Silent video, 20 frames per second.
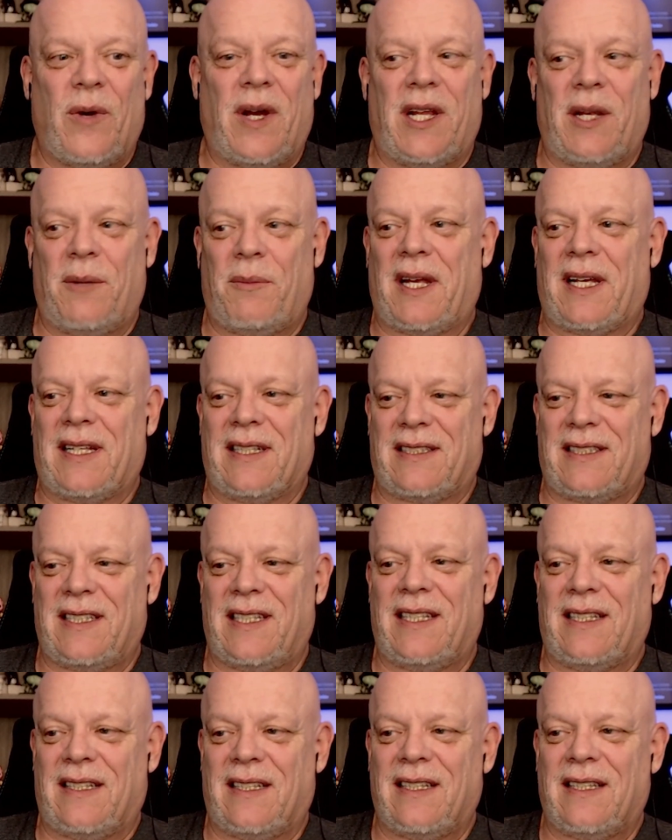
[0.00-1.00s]
Way to make a
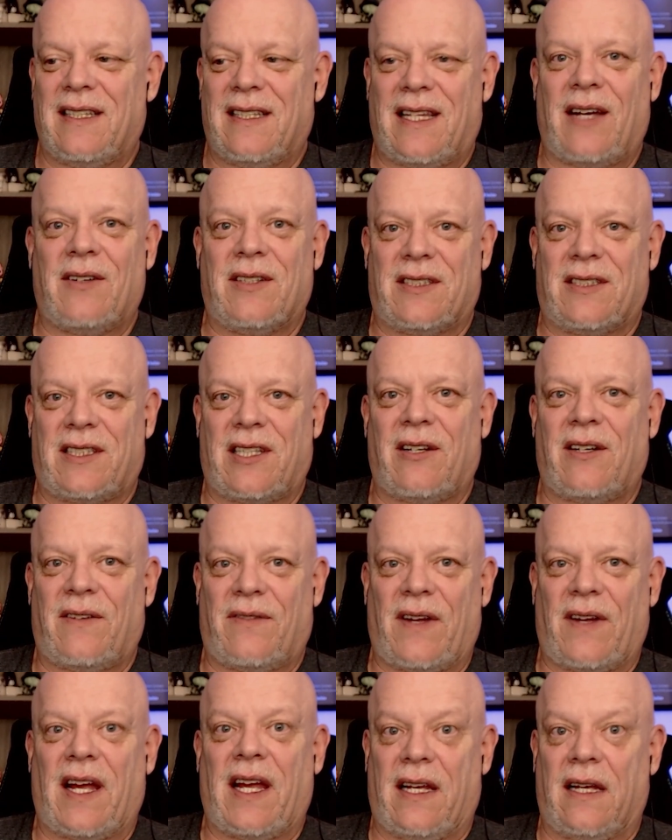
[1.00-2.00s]
scene. That was
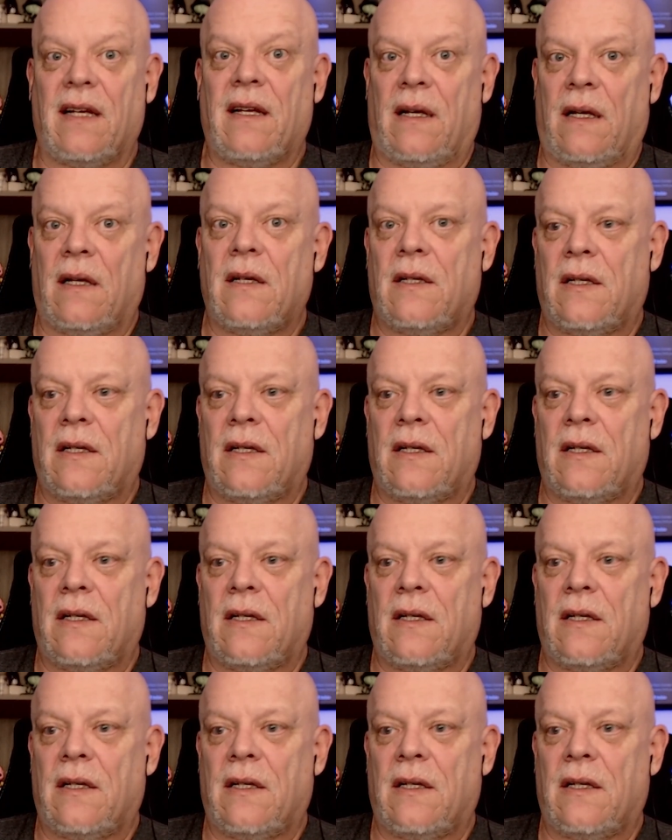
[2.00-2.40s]
terrifying.